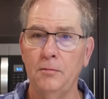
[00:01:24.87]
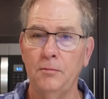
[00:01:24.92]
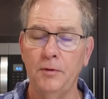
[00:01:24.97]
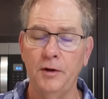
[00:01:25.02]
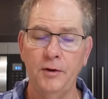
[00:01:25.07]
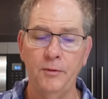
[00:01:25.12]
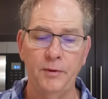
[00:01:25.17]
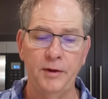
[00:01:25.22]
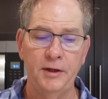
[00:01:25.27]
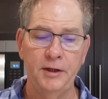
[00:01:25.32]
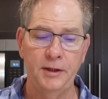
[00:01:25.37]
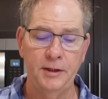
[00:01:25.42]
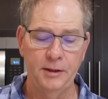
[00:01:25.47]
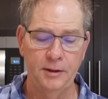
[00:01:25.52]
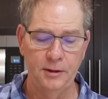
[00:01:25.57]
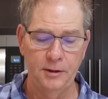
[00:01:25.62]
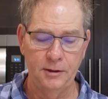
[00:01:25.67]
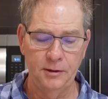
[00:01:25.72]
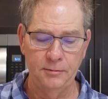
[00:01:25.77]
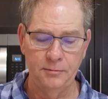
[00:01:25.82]
anyway,
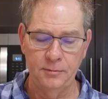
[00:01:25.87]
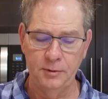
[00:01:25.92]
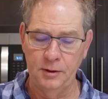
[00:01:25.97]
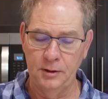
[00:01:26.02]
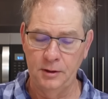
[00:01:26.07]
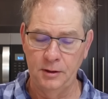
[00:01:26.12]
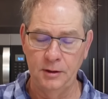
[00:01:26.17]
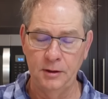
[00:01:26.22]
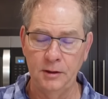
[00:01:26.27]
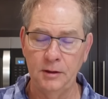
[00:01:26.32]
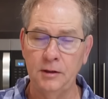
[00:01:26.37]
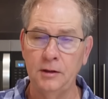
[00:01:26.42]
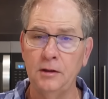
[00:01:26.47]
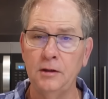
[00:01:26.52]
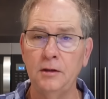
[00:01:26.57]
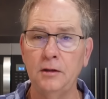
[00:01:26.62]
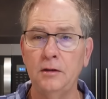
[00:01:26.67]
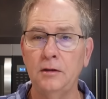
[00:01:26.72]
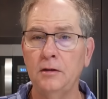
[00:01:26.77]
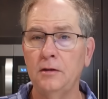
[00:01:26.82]

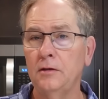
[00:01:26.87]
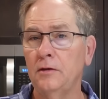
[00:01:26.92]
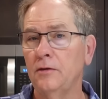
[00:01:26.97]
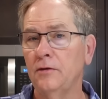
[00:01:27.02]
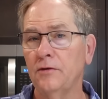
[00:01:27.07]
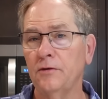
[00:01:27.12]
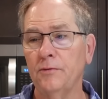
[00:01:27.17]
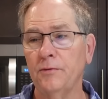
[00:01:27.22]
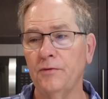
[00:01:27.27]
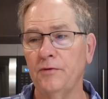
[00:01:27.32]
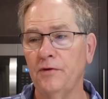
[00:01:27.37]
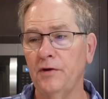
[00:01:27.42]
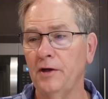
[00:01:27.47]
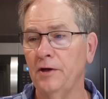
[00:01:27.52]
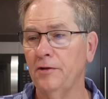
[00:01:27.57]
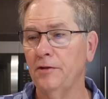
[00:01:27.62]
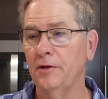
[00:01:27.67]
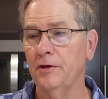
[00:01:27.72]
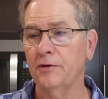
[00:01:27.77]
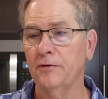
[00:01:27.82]
so we'll see how
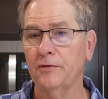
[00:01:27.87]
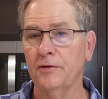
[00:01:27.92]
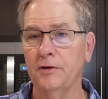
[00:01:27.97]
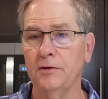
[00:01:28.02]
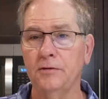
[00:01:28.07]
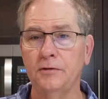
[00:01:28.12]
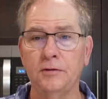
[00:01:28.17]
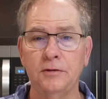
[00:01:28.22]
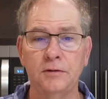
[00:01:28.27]
things go.